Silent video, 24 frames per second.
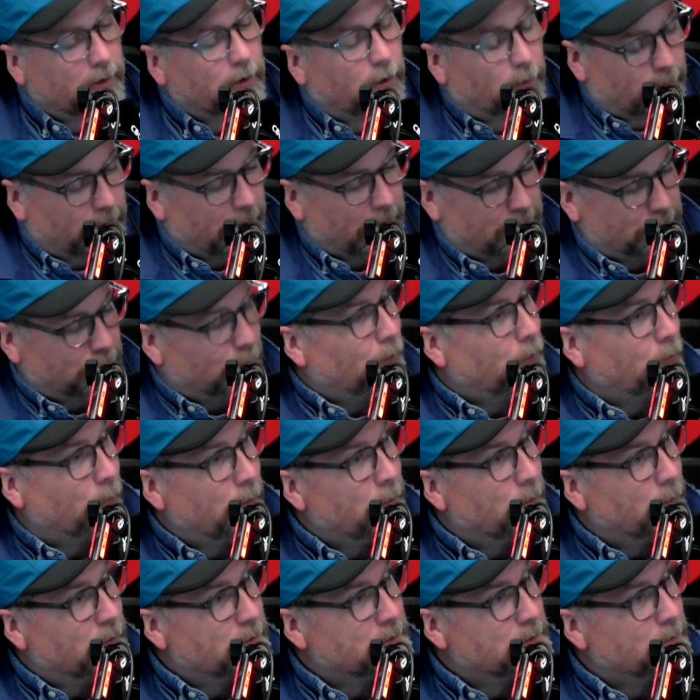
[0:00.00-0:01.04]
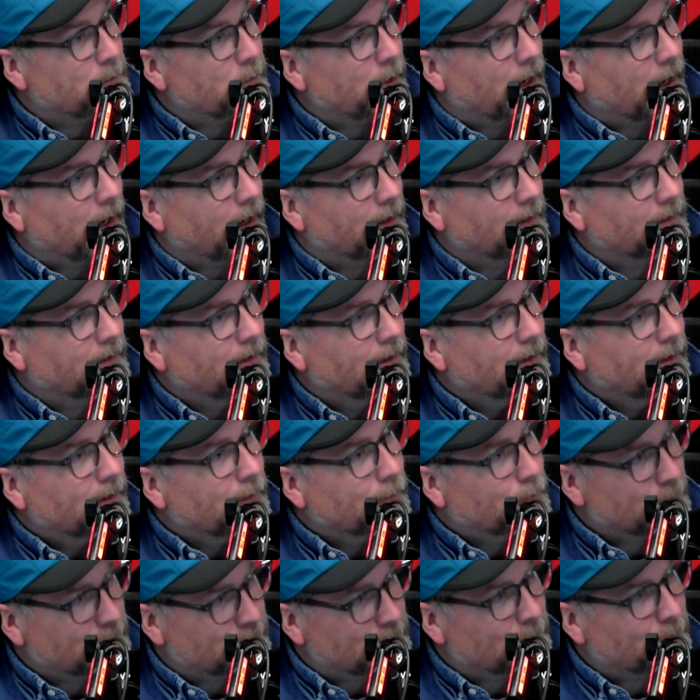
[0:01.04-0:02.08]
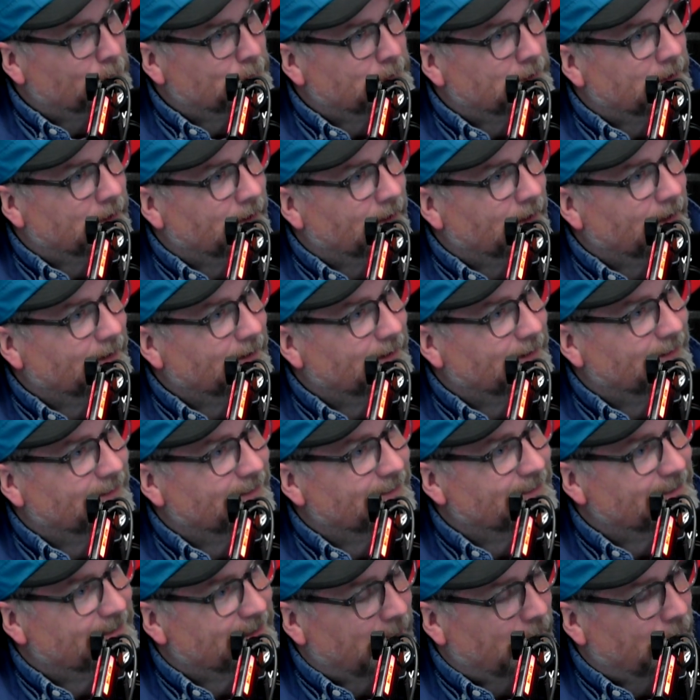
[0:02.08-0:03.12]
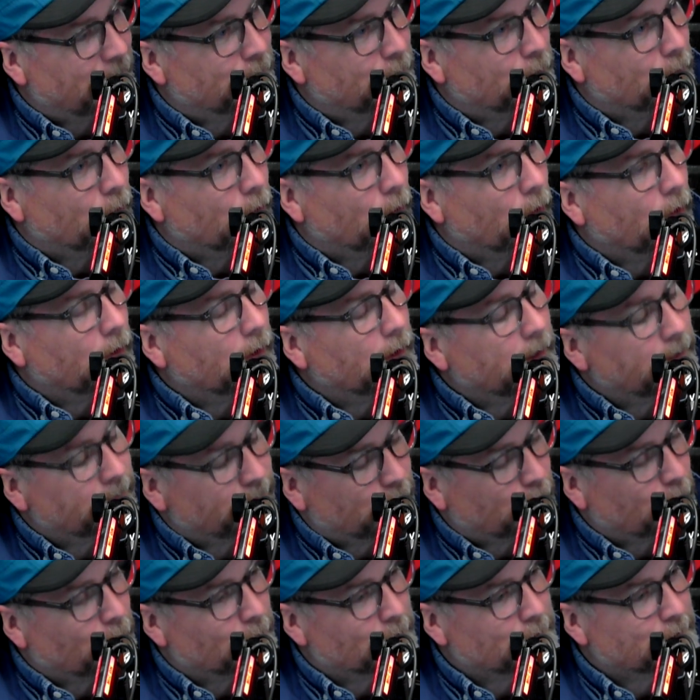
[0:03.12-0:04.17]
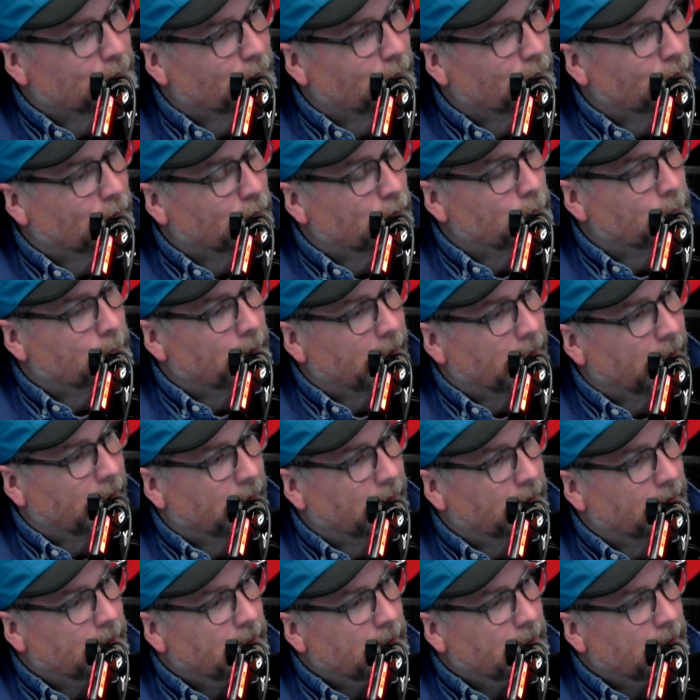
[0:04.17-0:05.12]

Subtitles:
Okay, so 3-person band, Chris Novoselic, Dave Grohl, and of course Kurt Cobain.